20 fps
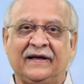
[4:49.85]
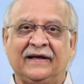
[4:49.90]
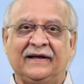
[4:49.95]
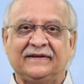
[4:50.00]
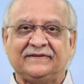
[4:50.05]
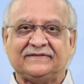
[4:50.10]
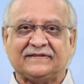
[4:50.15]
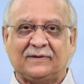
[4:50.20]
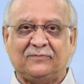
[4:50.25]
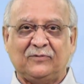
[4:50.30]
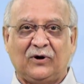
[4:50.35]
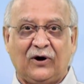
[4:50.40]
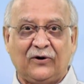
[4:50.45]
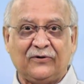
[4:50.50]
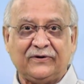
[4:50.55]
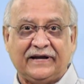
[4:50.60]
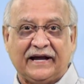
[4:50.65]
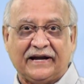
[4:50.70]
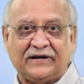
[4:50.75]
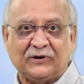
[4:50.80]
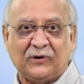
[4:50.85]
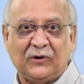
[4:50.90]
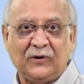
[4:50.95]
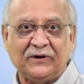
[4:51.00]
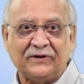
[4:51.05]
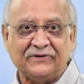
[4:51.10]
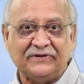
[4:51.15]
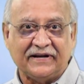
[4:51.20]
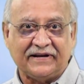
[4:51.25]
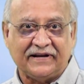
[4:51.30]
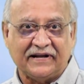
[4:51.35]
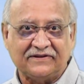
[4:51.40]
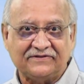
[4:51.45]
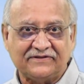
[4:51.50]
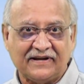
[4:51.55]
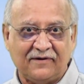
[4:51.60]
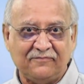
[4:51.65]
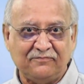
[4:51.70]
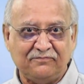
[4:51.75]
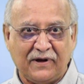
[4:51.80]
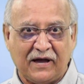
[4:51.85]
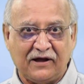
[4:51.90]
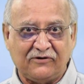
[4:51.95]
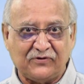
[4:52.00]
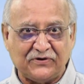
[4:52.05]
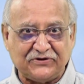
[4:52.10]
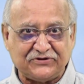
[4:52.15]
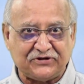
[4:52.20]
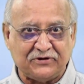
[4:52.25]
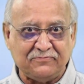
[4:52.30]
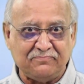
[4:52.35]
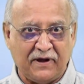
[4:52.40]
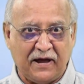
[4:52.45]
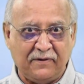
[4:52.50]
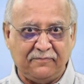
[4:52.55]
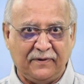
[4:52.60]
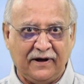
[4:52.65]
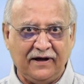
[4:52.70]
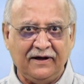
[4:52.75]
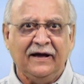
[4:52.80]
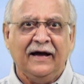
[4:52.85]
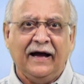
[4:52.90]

Somehow get hold of that question paper